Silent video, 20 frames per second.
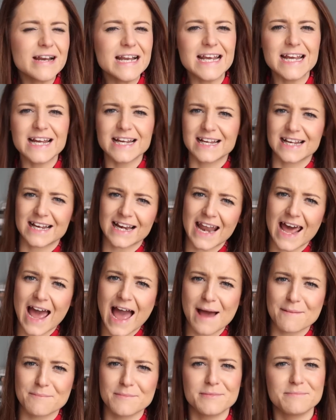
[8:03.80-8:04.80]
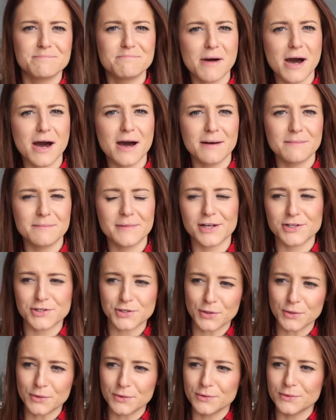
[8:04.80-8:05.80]
really a glam mum
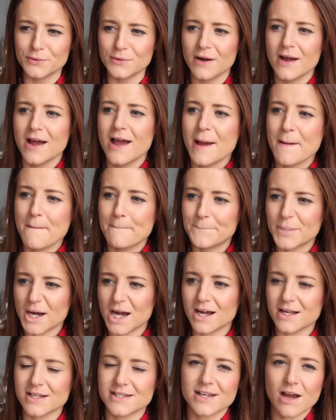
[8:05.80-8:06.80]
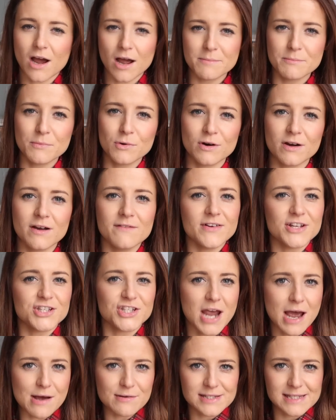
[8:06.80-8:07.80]
at all, but I'm more of a
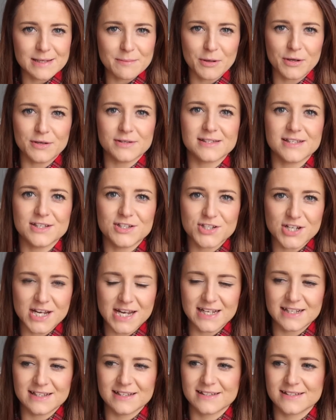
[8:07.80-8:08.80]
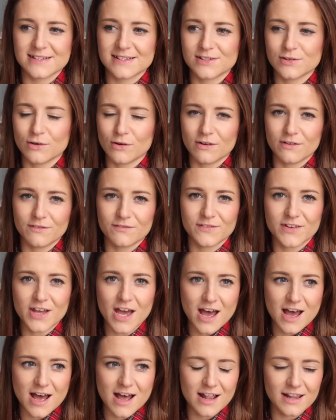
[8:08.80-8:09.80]
Chelsea boots and jeans sort of
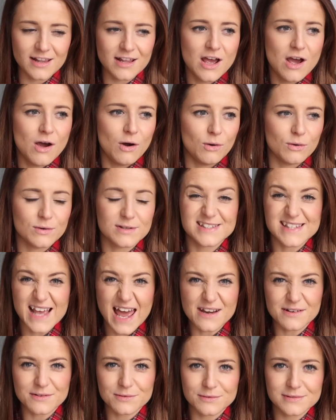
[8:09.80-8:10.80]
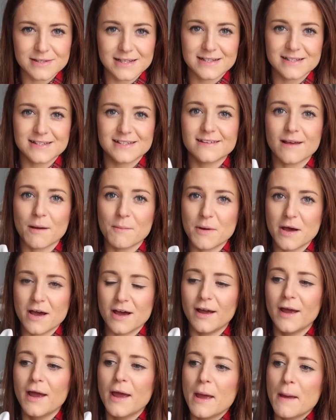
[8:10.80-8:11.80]
girl, or sandals in the
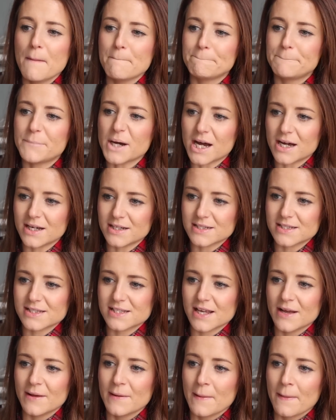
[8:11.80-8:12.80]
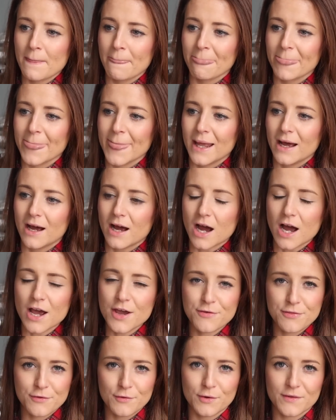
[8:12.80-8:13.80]
summer. But
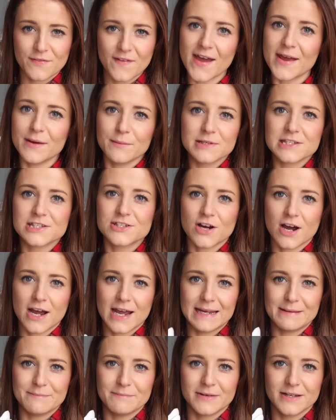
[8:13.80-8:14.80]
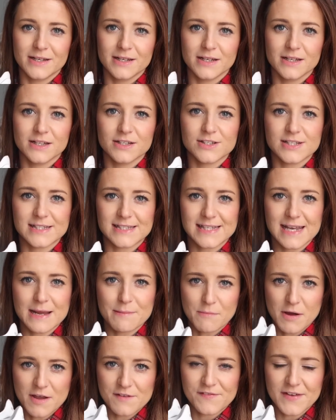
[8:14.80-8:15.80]
I thought that it was time to
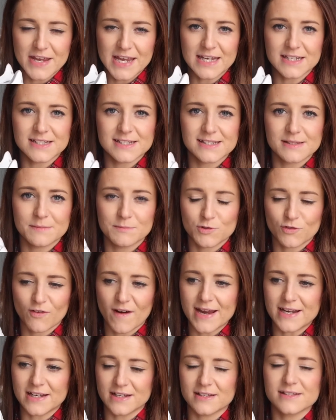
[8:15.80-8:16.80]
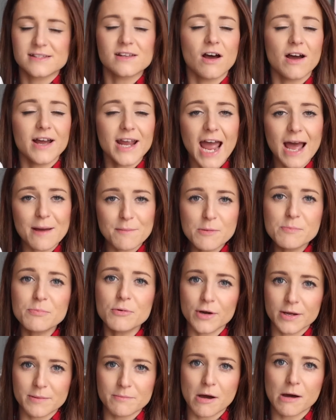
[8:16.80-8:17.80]
slip my feet into some trainers. I am a
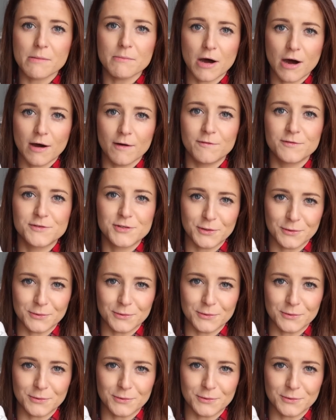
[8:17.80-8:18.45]
boy mum after